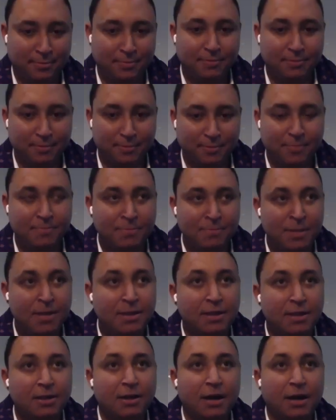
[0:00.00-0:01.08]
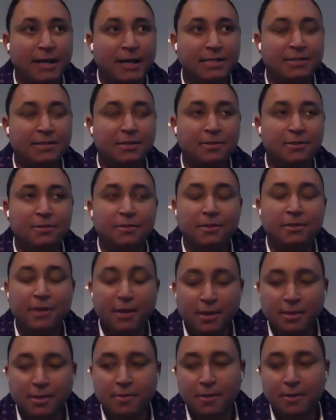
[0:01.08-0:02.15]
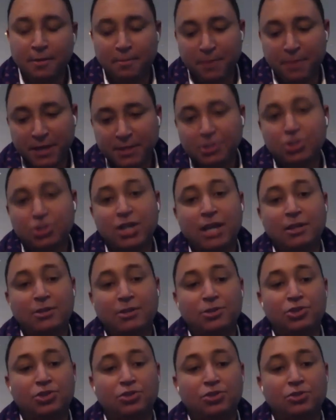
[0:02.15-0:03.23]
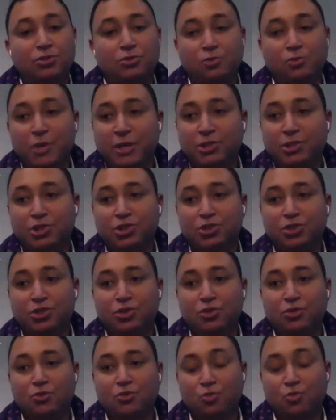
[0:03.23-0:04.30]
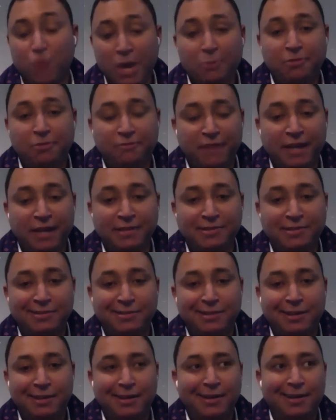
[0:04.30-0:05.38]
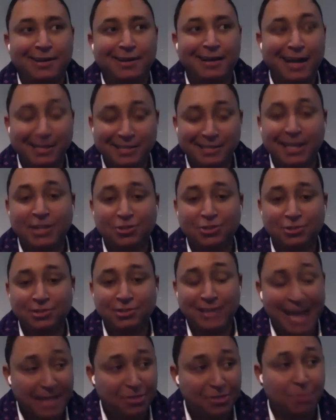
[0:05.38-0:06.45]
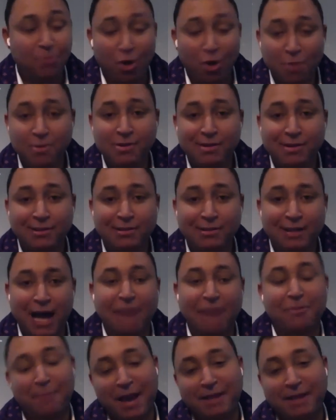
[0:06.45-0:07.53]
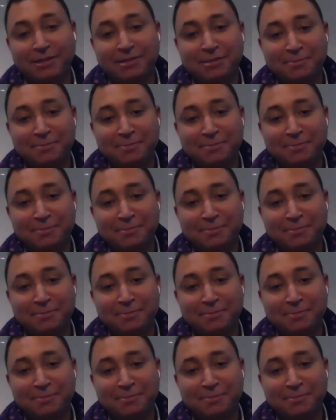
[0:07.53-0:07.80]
Mm. I guess the biggest challenge which we would face as agents at the moment are the banks.